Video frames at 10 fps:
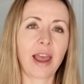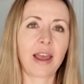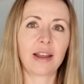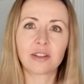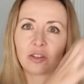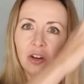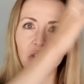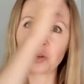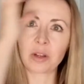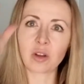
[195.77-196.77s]
It's not
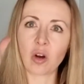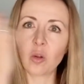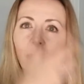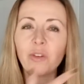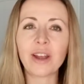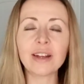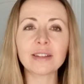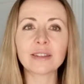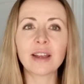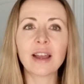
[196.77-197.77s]
doing the whole
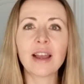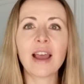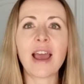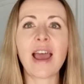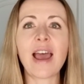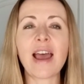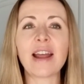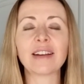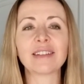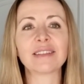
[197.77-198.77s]
face,
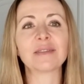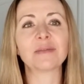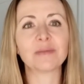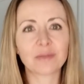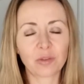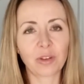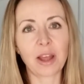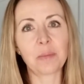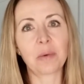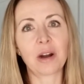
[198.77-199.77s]
and for
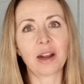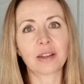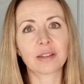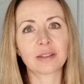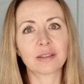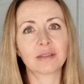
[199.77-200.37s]
that price,